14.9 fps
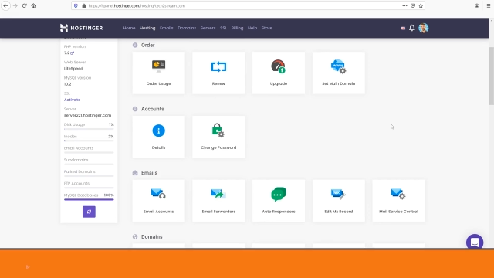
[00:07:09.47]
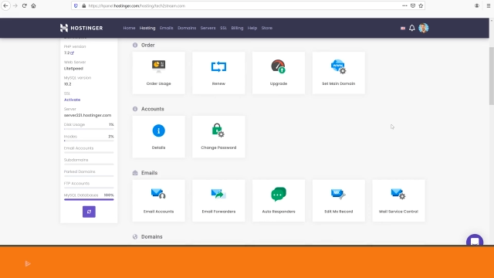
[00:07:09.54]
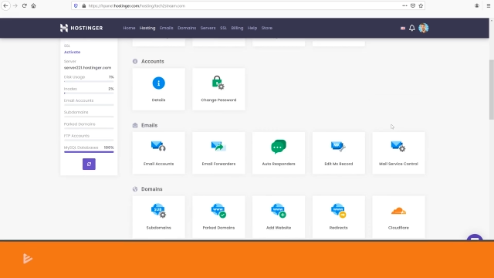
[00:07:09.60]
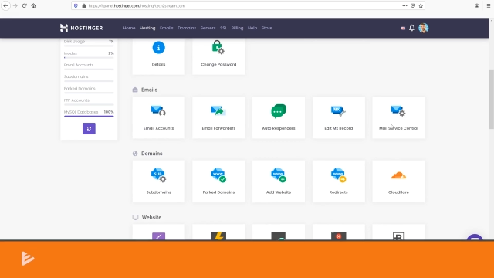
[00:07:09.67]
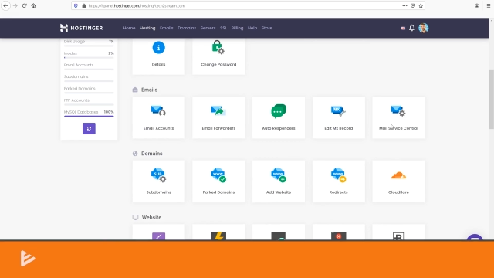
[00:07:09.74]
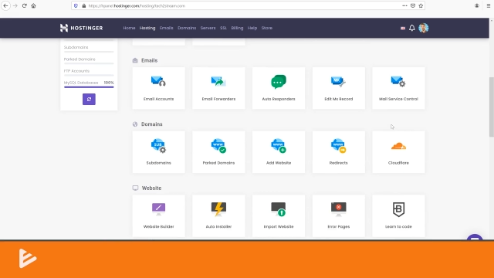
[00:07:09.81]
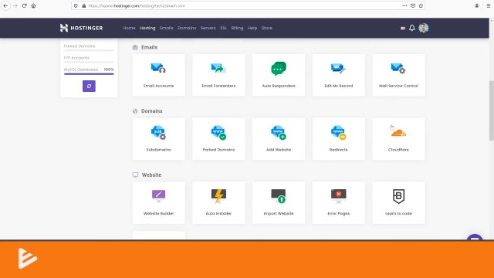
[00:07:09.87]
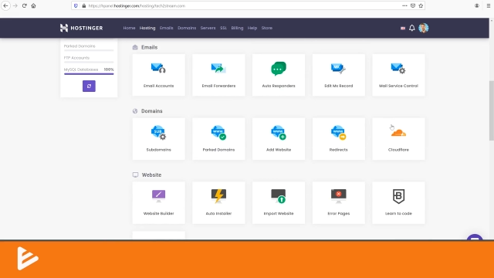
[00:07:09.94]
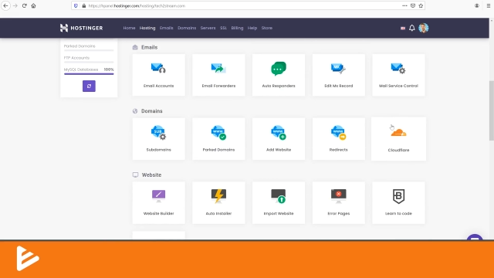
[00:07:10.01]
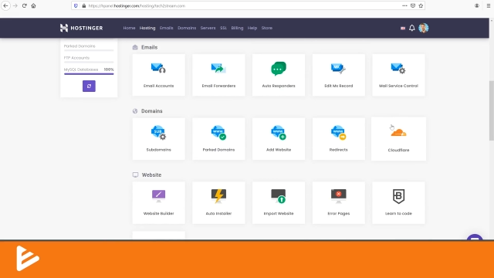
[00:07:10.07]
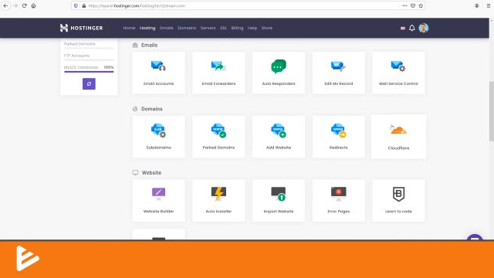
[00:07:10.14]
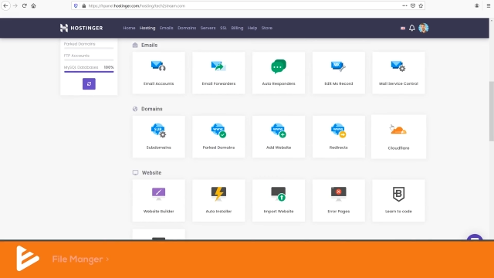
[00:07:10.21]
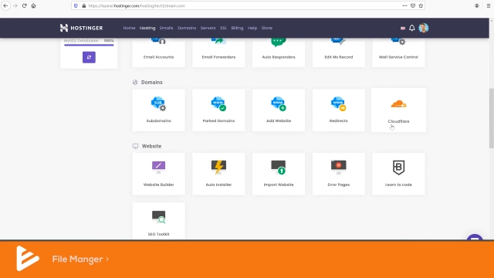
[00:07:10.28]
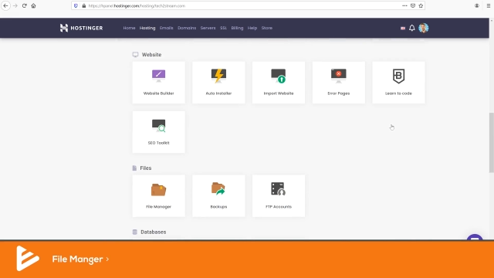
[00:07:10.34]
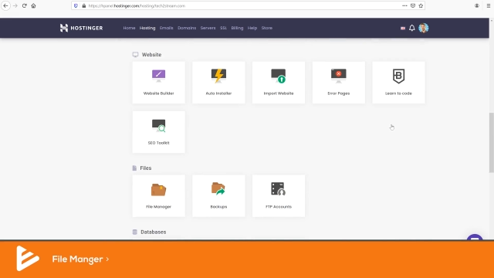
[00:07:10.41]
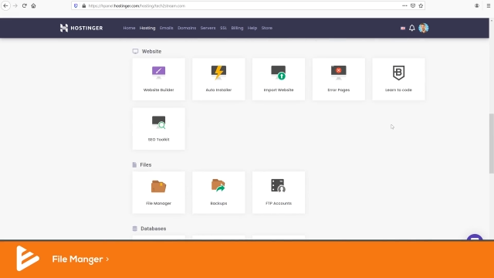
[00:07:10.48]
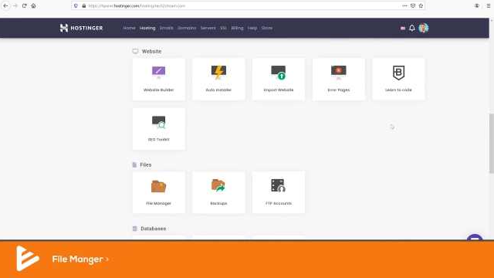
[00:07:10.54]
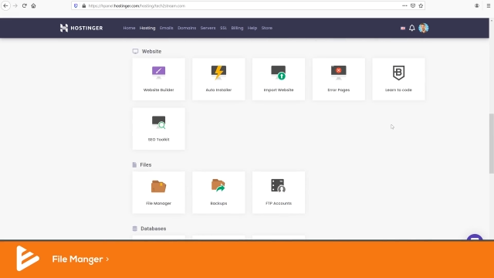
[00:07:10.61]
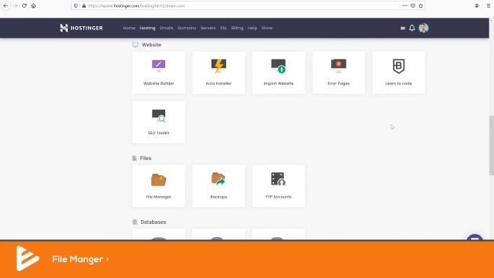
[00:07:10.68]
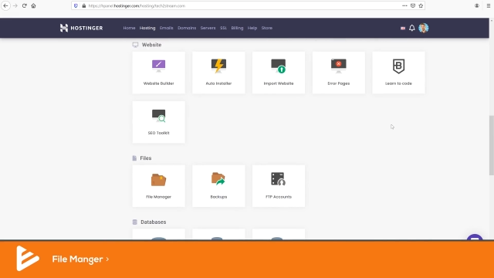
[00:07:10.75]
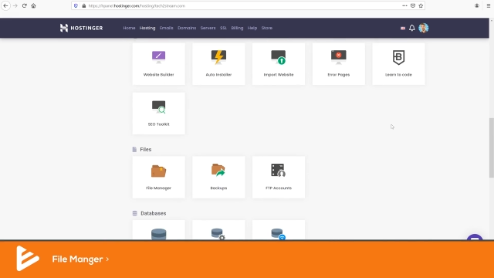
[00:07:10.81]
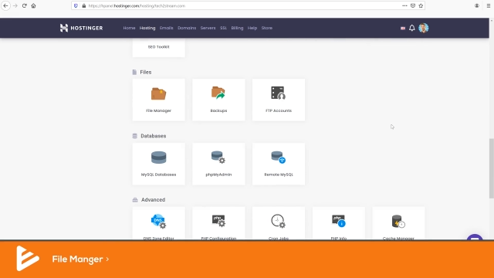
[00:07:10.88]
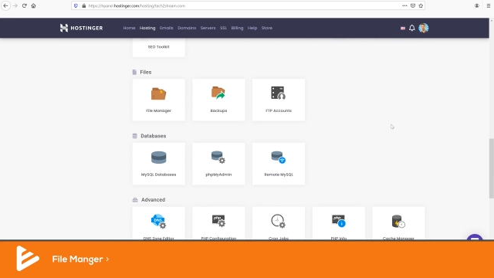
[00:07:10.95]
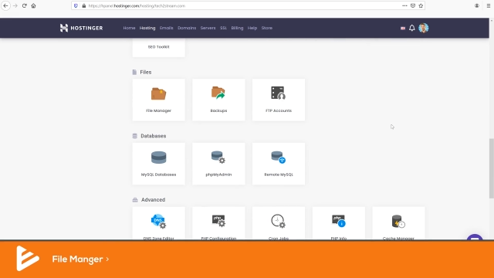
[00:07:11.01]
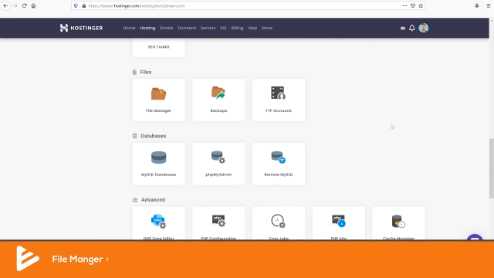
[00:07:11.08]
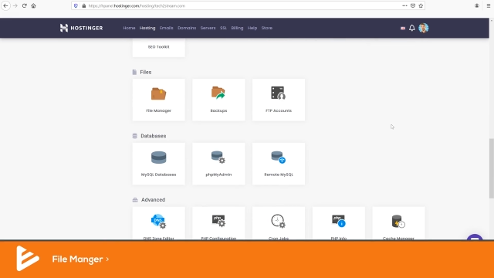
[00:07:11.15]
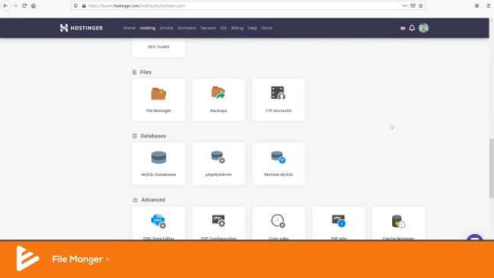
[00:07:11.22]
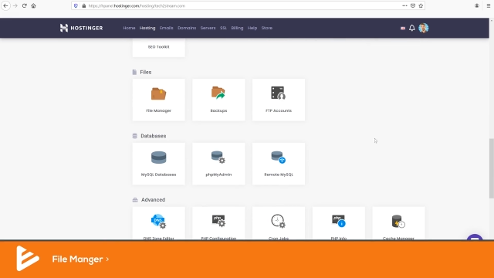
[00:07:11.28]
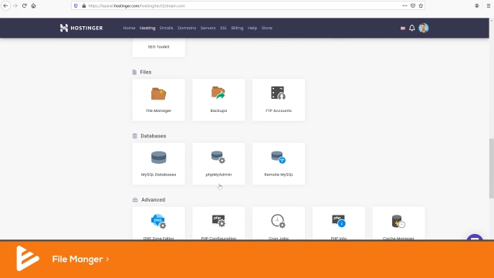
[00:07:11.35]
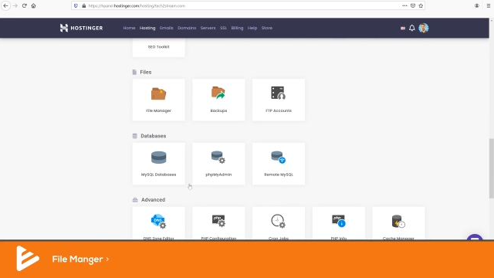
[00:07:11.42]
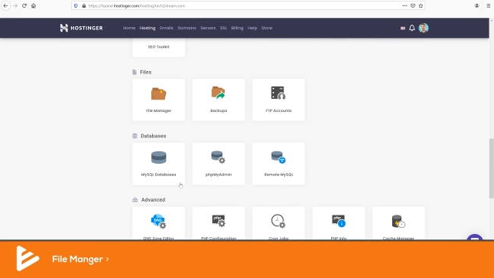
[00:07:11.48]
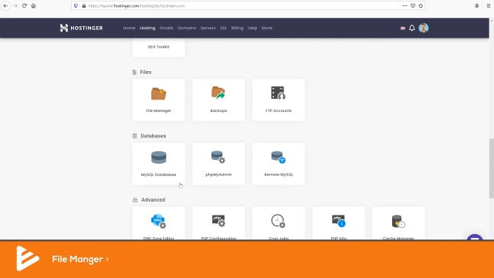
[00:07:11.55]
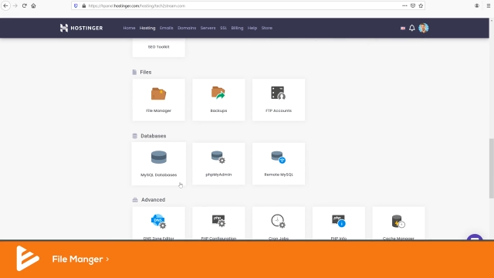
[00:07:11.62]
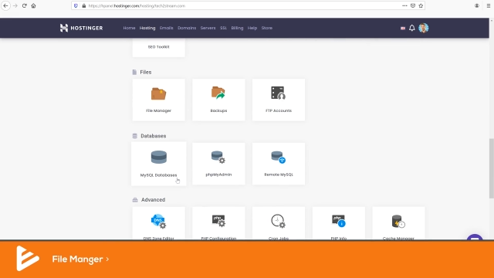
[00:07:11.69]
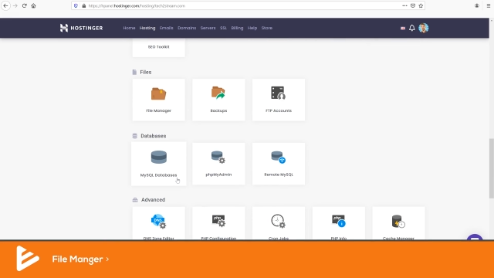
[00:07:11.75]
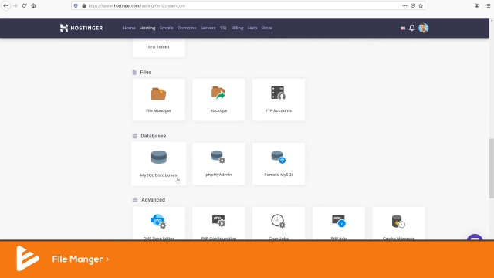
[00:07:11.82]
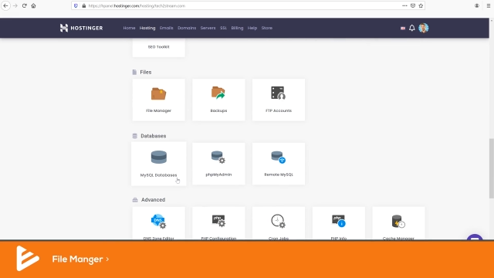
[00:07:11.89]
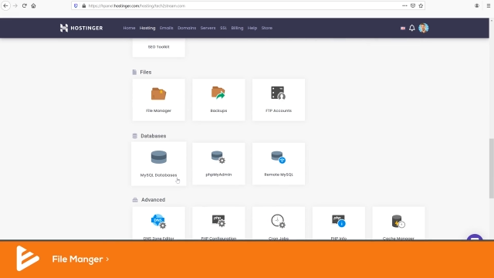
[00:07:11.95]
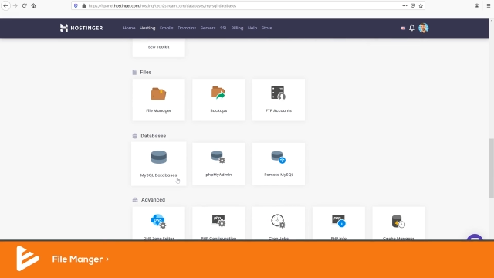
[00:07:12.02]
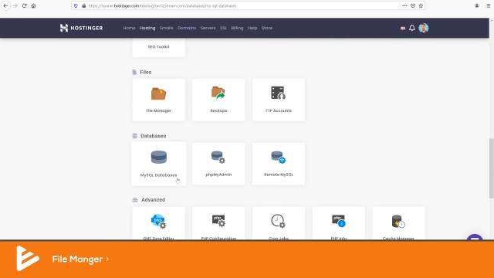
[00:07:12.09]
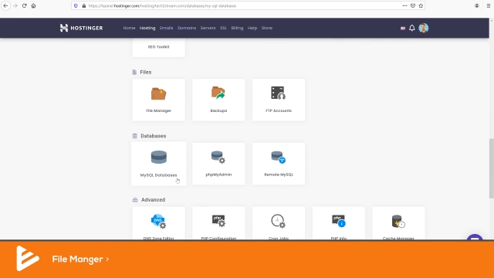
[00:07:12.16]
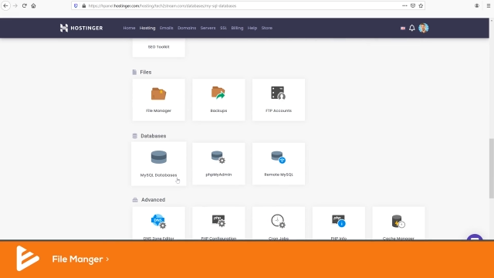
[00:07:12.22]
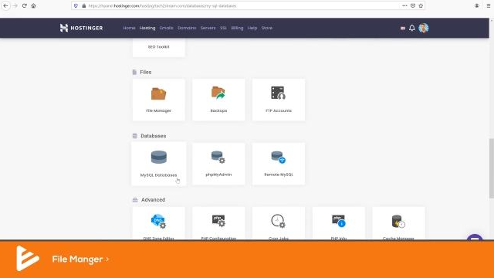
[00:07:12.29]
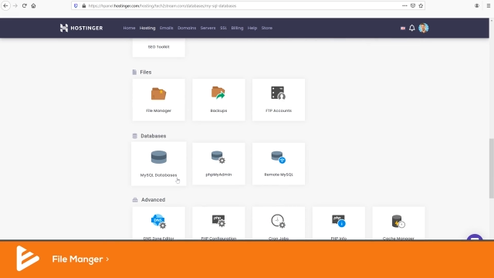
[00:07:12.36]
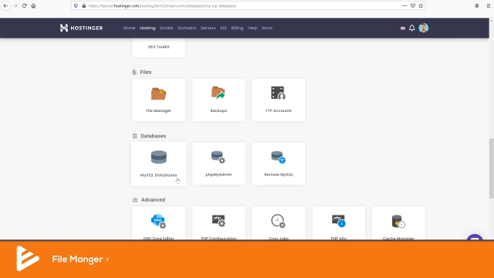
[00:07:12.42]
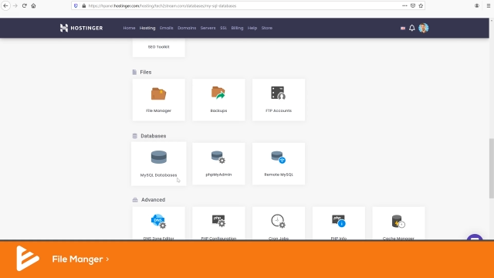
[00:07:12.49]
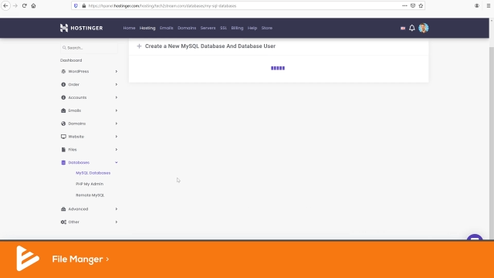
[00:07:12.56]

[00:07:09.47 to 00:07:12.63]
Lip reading: No face is visible, so there are no lips to read.